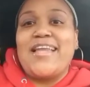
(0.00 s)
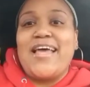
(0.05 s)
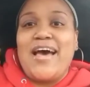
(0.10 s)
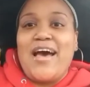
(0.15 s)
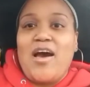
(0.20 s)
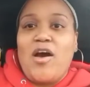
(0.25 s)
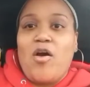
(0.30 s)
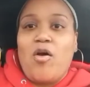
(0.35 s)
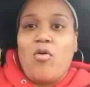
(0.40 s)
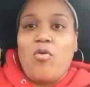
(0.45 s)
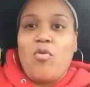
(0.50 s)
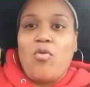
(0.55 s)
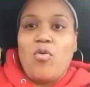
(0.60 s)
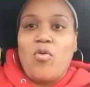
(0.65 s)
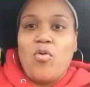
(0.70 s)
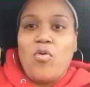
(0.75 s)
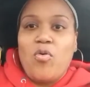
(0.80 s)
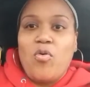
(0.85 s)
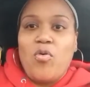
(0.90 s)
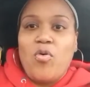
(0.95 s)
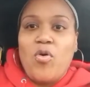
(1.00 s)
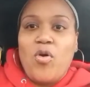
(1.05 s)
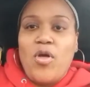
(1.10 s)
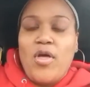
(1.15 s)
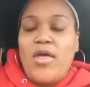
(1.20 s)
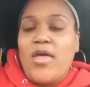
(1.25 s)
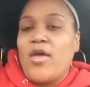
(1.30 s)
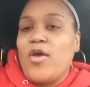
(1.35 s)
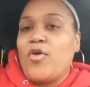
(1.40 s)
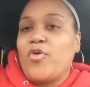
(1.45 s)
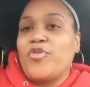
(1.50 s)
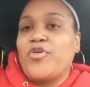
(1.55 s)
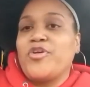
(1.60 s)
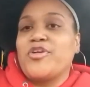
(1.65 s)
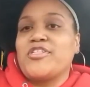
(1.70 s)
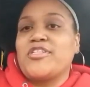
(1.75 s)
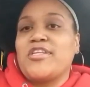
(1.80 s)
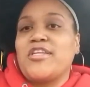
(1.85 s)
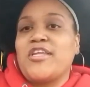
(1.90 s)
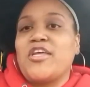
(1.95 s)
now. Or
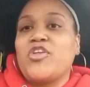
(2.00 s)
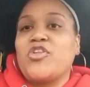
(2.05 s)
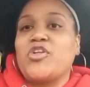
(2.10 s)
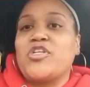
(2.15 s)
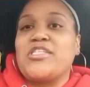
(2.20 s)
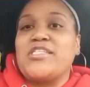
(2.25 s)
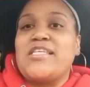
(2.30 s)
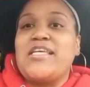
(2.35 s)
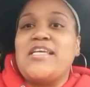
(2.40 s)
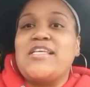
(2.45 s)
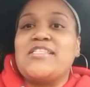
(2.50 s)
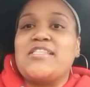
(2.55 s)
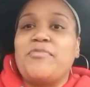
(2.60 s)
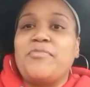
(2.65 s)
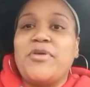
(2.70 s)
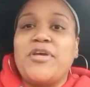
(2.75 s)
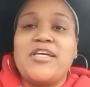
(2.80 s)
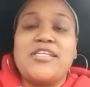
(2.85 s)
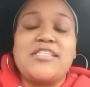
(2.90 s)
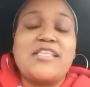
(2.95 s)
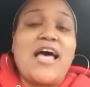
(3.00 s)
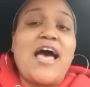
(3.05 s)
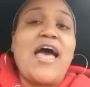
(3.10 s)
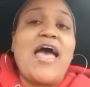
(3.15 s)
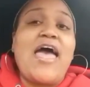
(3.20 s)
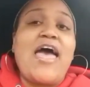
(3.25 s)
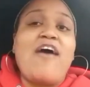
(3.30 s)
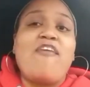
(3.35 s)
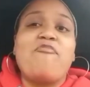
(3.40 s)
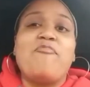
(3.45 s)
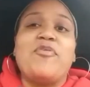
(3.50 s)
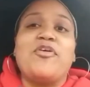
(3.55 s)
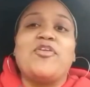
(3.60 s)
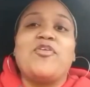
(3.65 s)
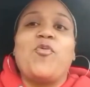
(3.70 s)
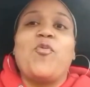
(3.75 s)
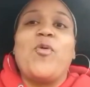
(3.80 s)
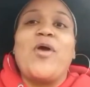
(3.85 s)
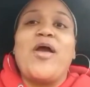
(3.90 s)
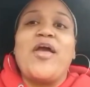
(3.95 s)
there's another season, because I have been
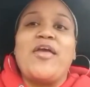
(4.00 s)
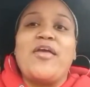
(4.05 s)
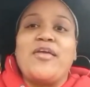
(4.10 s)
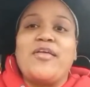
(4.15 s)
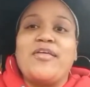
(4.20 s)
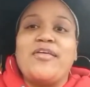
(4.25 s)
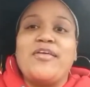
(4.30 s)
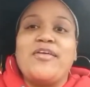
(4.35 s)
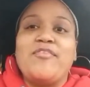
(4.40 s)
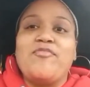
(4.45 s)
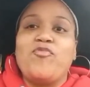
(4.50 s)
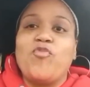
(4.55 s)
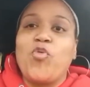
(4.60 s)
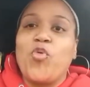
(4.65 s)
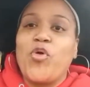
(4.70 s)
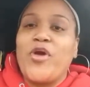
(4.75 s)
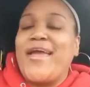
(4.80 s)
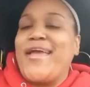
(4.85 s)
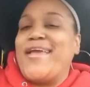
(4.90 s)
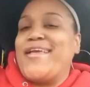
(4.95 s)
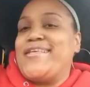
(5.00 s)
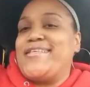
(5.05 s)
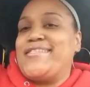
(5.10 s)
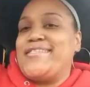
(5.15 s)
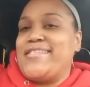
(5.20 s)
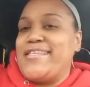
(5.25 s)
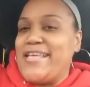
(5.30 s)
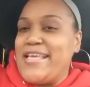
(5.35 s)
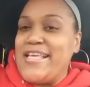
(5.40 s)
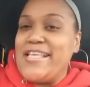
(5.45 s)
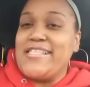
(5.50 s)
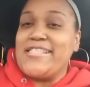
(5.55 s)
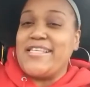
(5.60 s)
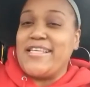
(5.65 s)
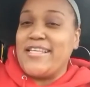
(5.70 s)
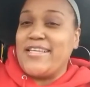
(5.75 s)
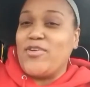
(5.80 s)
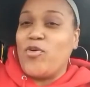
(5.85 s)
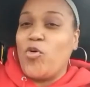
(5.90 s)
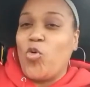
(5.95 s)
away for a
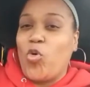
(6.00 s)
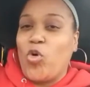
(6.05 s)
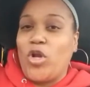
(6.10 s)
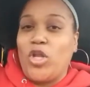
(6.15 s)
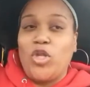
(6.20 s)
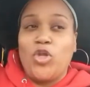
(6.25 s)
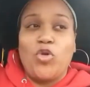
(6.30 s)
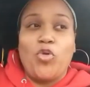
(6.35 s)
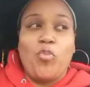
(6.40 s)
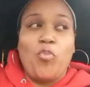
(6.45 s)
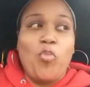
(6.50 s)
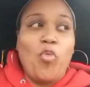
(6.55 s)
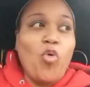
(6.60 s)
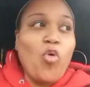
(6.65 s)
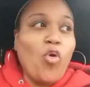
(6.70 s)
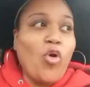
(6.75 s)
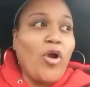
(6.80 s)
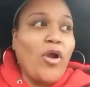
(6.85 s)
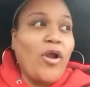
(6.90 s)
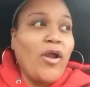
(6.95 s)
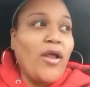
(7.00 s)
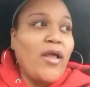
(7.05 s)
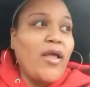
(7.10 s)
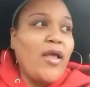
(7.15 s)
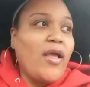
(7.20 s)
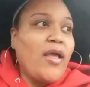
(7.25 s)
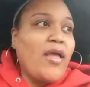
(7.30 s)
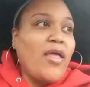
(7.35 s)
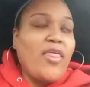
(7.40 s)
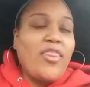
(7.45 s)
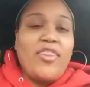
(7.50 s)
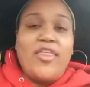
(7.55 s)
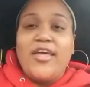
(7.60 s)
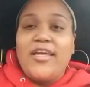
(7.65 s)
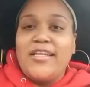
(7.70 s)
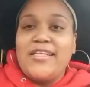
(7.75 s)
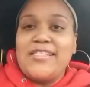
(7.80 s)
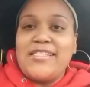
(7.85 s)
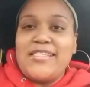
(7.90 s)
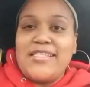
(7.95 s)
season or a little more
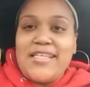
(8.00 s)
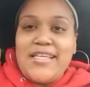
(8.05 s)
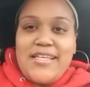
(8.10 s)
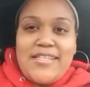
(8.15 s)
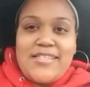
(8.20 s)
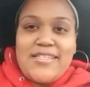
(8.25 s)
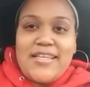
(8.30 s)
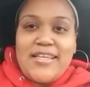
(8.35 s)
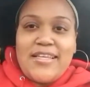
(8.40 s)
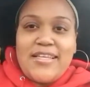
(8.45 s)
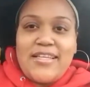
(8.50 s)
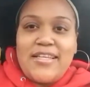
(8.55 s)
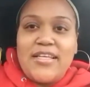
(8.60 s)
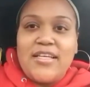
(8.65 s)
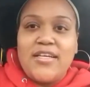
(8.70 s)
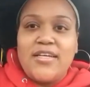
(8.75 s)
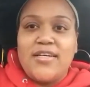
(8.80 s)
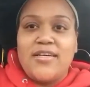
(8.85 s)
than a season,